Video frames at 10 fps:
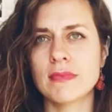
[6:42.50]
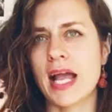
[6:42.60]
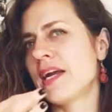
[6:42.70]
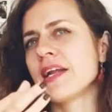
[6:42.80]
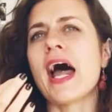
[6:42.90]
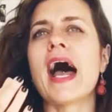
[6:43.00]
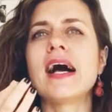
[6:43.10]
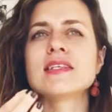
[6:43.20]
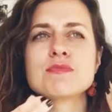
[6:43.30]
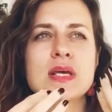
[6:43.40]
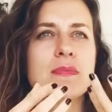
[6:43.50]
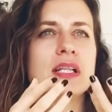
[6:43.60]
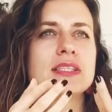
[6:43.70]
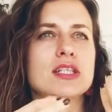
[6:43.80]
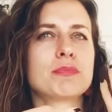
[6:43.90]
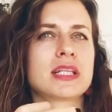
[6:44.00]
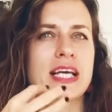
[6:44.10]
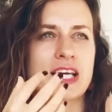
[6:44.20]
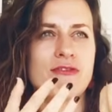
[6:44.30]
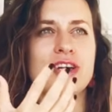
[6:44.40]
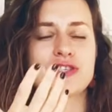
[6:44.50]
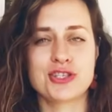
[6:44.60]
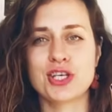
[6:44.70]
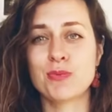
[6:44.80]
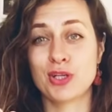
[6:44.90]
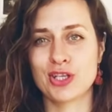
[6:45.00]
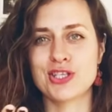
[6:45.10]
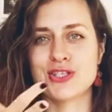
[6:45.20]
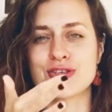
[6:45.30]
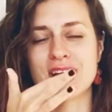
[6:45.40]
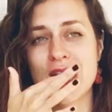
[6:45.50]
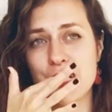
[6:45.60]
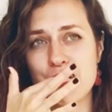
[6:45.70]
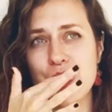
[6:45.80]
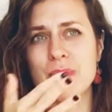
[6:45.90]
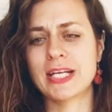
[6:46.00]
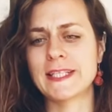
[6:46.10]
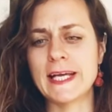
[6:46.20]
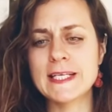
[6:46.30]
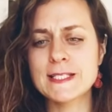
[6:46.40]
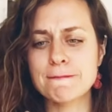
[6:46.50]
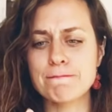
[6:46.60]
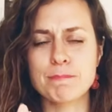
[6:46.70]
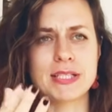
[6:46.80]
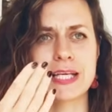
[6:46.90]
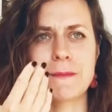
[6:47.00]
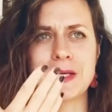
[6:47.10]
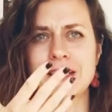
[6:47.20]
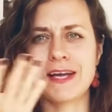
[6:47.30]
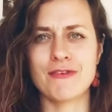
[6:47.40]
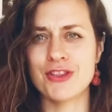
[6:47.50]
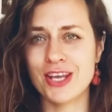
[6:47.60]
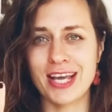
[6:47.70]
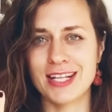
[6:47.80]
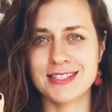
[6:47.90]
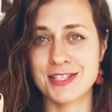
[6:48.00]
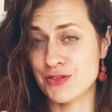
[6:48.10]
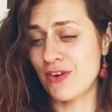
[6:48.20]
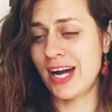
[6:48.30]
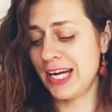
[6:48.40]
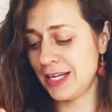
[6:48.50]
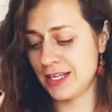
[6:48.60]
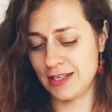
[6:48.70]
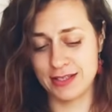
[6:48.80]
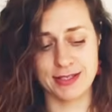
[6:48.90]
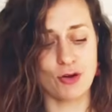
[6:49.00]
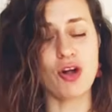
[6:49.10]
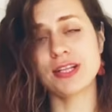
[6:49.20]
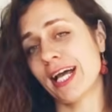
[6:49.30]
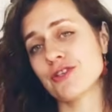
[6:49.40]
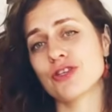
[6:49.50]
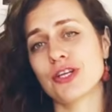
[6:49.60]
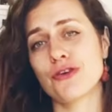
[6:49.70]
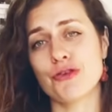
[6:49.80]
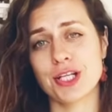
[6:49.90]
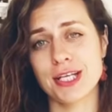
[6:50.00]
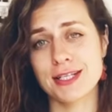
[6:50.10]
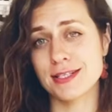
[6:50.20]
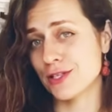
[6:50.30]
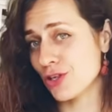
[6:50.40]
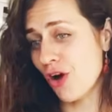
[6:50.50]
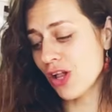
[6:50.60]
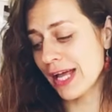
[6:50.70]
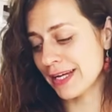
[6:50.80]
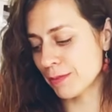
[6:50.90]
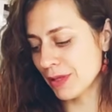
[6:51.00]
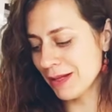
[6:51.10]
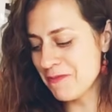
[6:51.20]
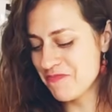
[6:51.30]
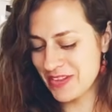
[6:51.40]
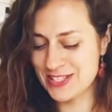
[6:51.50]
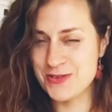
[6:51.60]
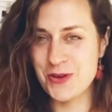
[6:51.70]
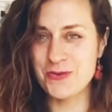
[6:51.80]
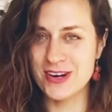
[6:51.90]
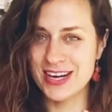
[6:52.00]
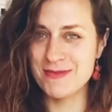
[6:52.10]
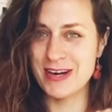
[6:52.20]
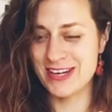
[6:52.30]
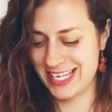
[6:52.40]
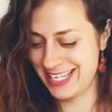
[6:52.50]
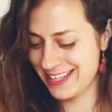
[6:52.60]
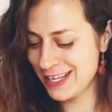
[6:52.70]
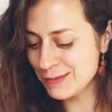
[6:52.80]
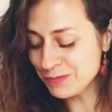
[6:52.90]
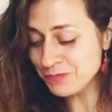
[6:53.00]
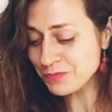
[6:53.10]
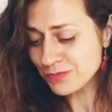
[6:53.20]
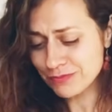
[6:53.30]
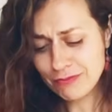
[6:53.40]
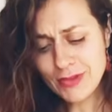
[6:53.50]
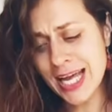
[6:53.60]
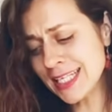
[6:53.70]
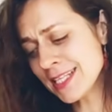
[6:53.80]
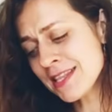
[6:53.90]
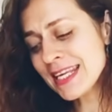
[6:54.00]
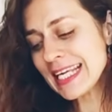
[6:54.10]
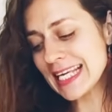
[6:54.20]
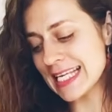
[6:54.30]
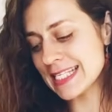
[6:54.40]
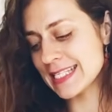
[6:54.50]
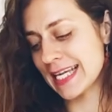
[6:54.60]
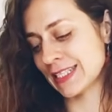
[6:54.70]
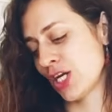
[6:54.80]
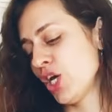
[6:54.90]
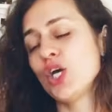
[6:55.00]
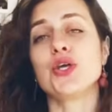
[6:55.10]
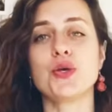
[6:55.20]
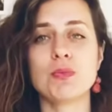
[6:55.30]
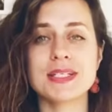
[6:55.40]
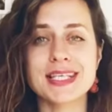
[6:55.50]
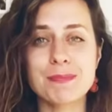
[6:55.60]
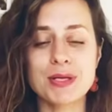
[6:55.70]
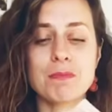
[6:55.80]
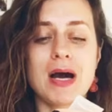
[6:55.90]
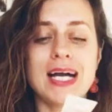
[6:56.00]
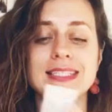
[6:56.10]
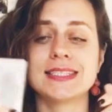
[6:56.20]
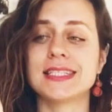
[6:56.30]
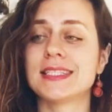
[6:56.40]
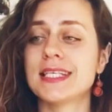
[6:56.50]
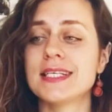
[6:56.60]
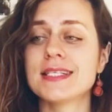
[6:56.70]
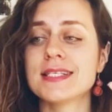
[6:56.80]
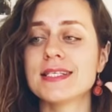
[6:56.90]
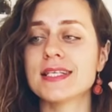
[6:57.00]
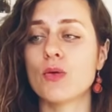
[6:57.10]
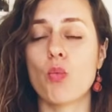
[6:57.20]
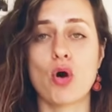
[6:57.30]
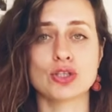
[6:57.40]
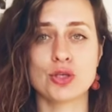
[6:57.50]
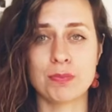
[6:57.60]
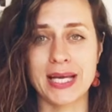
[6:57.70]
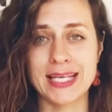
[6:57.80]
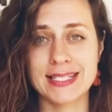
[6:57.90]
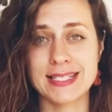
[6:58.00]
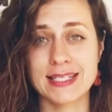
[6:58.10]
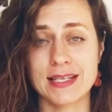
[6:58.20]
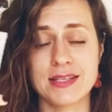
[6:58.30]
And it has maybe a little bit like a vegetable glycerin taste, but I mean everything else it's fine. It's all natural ingredients, it's all edible, so don't worry about anything. Another thing is that you must keep in mind that this is a water-based